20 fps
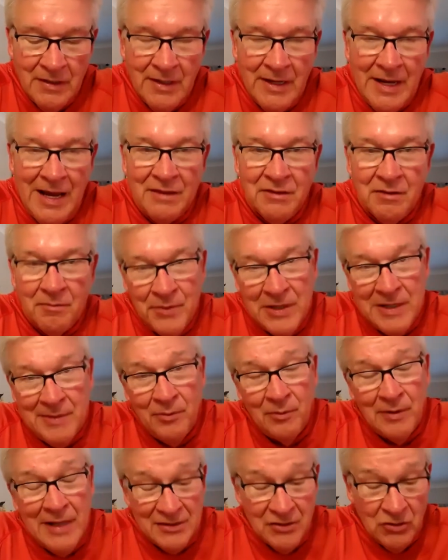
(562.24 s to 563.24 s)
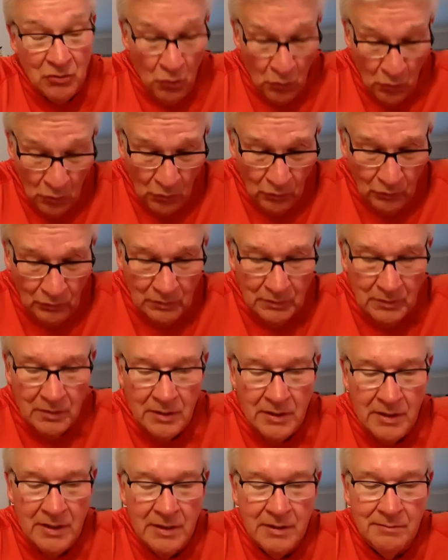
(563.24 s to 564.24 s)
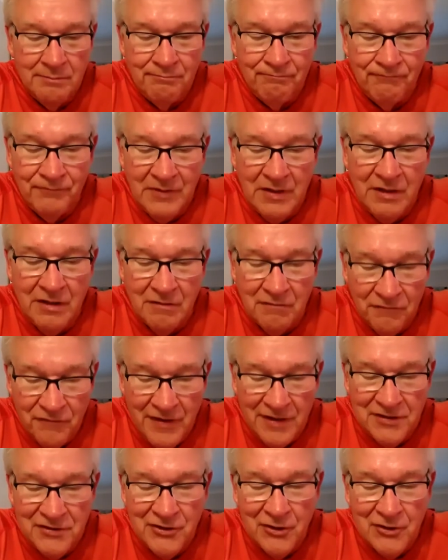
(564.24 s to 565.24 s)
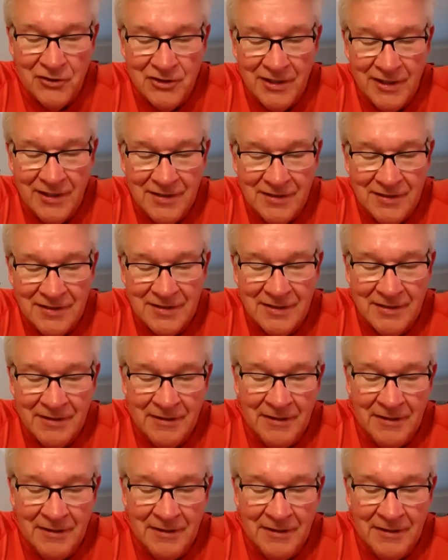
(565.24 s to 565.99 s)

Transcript: And the people as a whole confessed their sins.